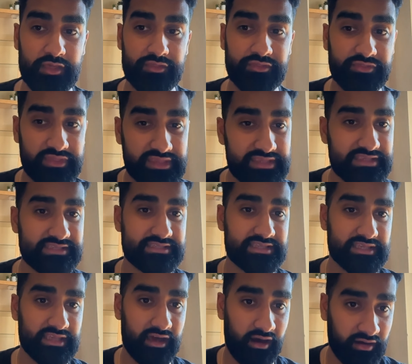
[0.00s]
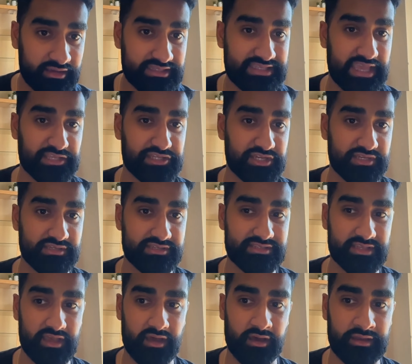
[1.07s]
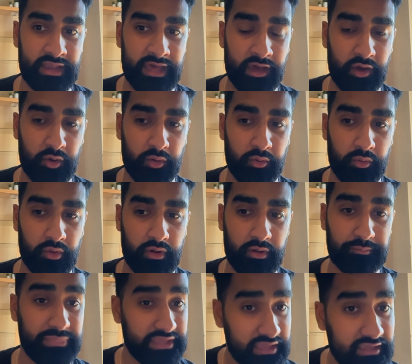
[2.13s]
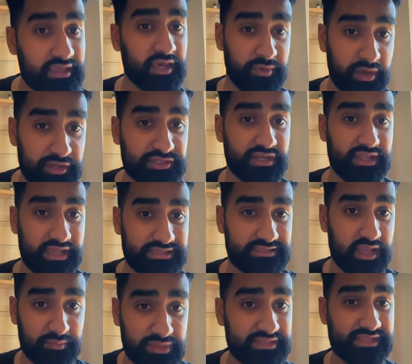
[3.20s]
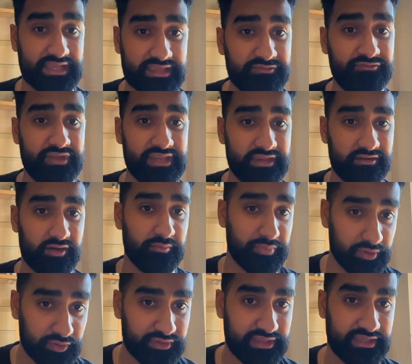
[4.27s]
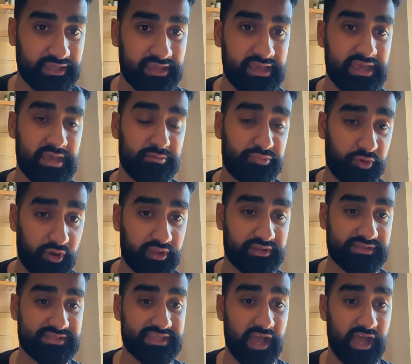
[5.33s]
these architectures are now being commercialized. Companies like NVIDIA are building products